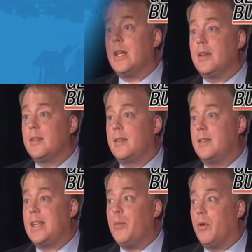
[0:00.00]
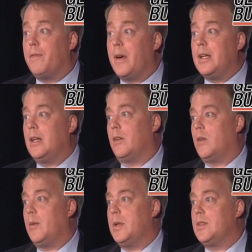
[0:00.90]
of getting stable funding
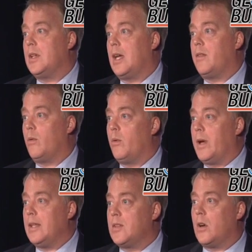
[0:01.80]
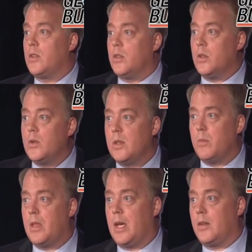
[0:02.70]
agreements together where we can start to do
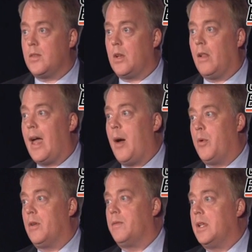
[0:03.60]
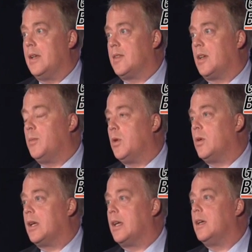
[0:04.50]
some things collaboratively as a
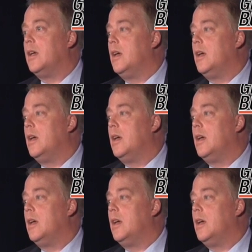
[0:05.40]
community.